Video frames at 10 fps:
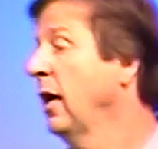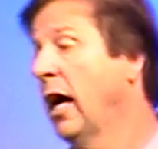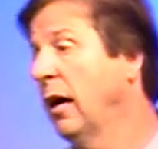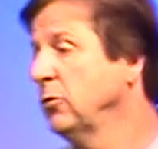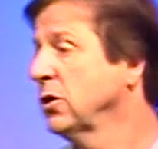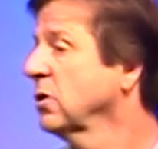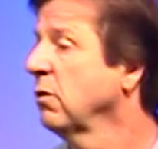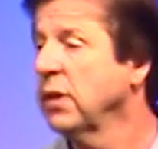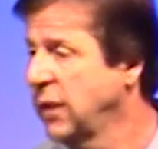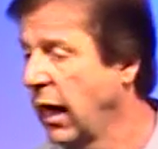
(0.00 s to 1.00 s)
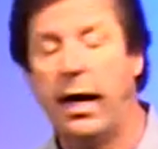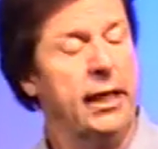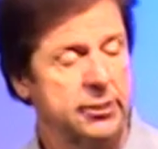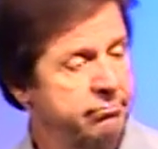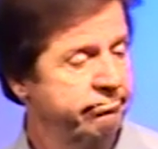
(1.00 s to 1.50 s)
I'm just going to die.
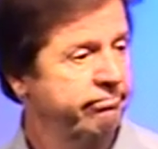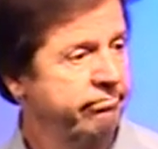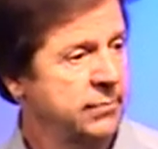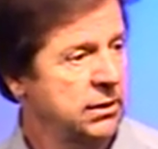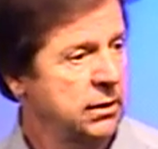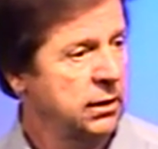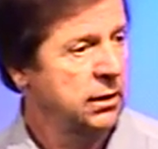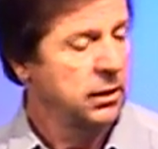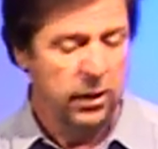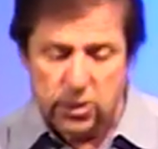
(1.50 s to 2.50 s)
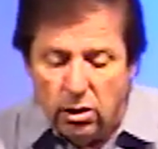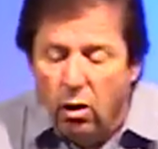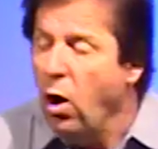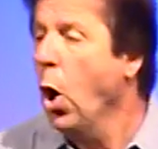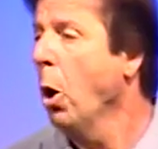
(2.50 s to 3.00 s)
There's no
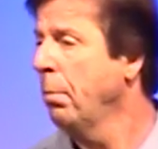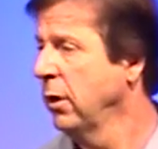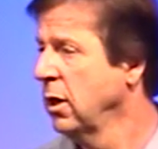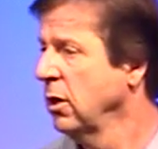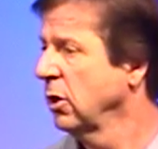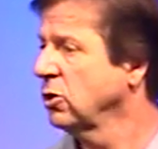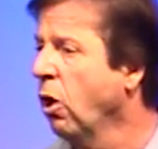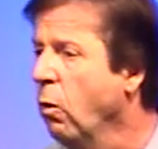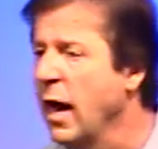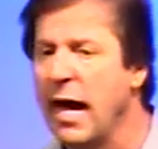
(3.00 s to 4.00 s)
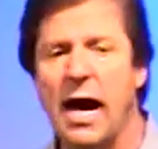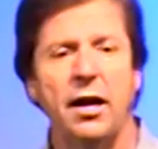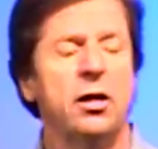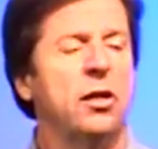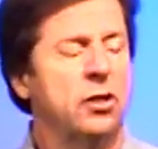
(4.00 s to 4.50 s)
hope there's no way out.
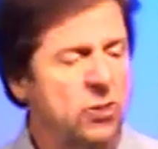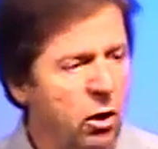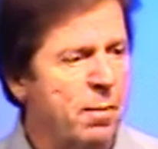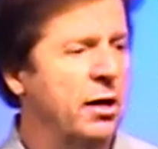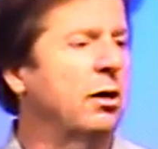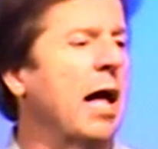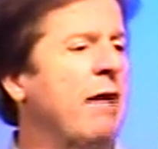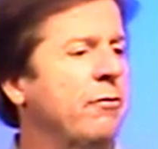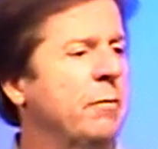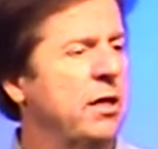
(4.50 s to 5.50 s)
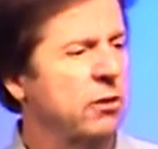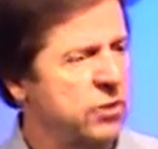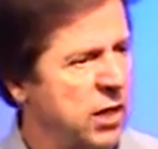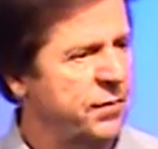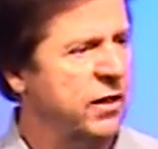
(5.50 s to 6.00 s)
There's no better life for me. There's
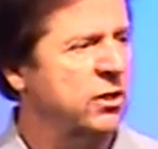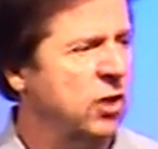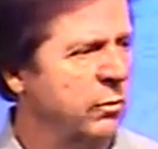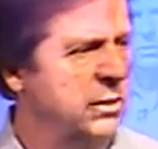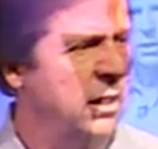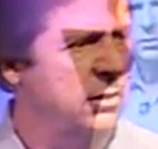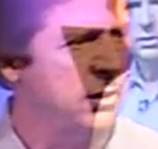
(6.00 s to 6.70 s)
nothing that's going to result